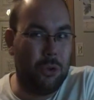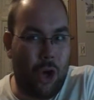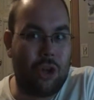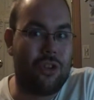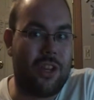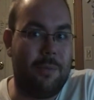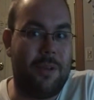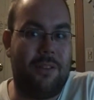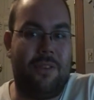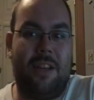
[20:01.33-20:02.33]
Joe longer than I've
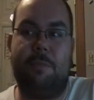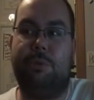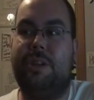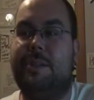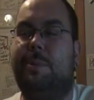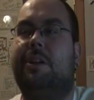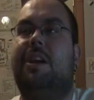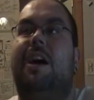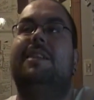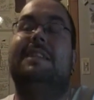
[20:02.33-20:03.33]
been a fan of Breeze, but
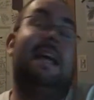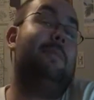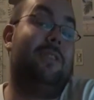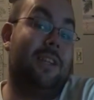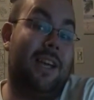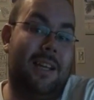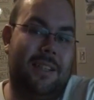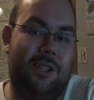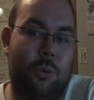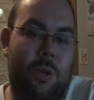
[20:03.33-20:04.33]
god damn it, the guy
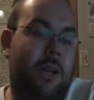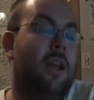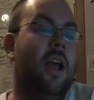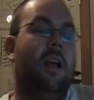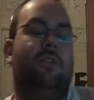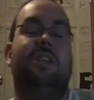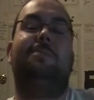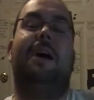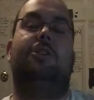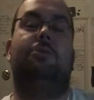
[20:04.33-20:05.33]
needs a win.
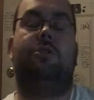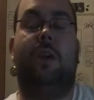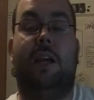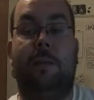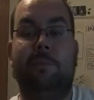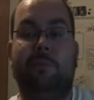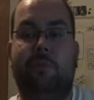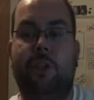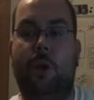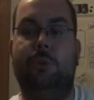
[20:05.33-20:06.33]
This match was great.
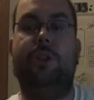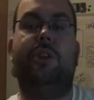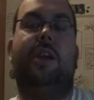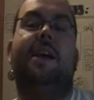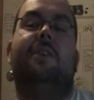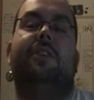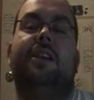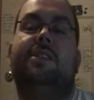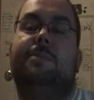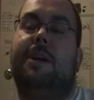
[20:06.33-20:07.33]
The only thing I have
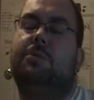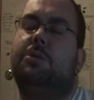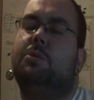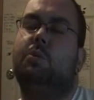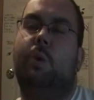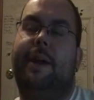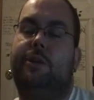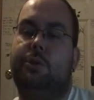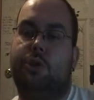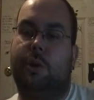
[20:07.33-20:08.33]
against this match was it was way
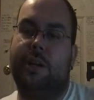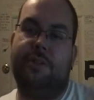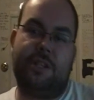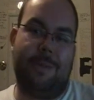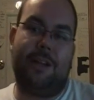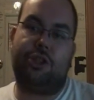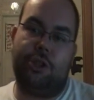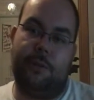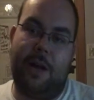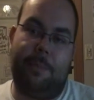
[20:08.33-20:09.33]
too short, and this match
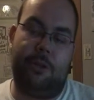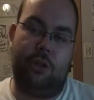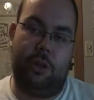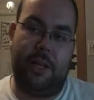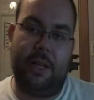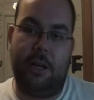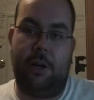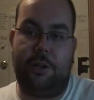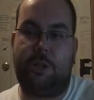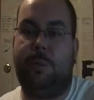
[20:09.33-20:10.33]
should have happened on
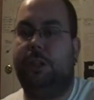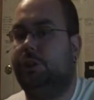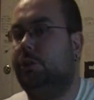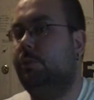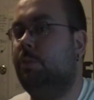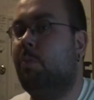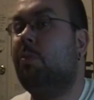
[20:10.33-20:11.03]
a special.